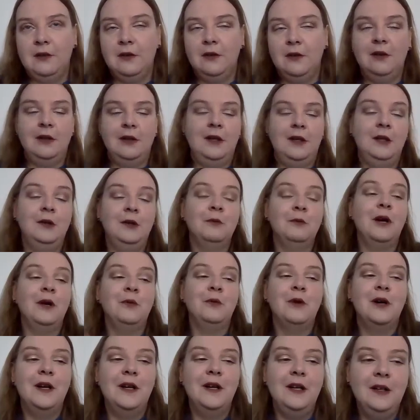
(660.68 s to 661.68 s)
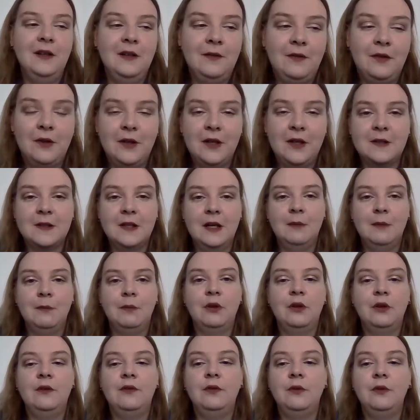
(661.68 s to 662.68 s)
think only in one way. For
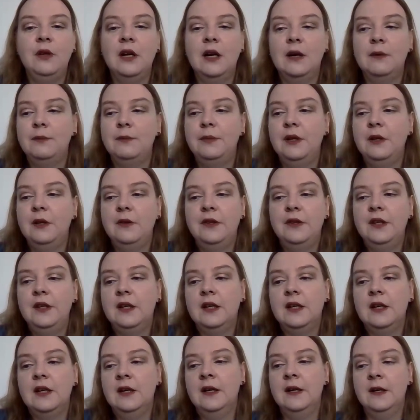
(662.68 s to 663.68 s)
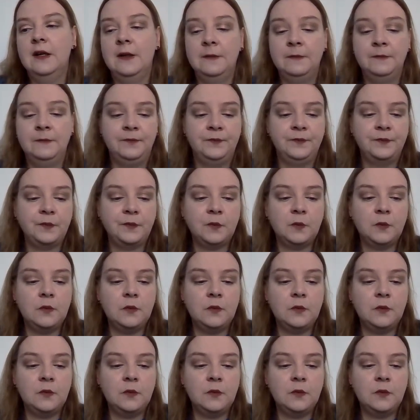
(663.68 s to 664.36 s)
example, if we are building a